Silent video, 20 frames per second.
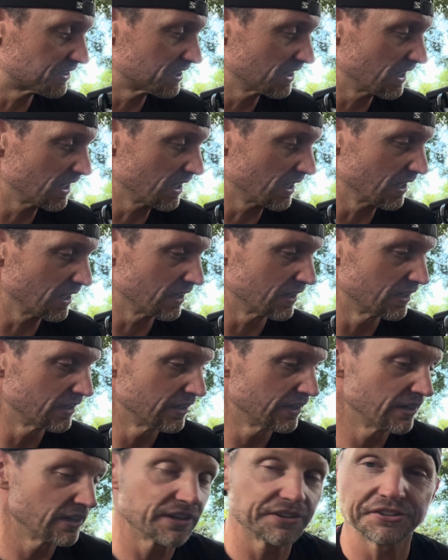
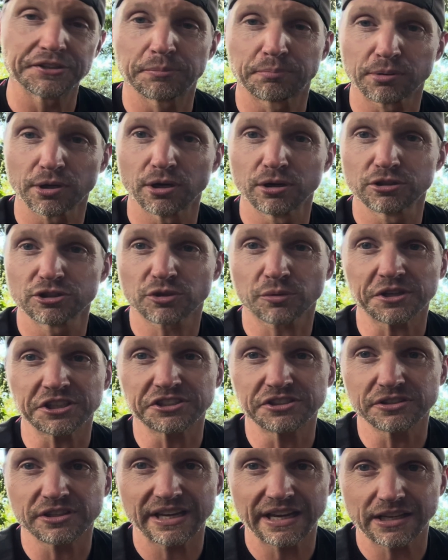the pro
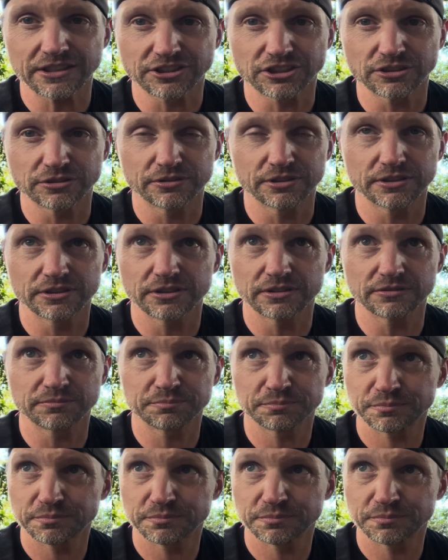22 cal shooter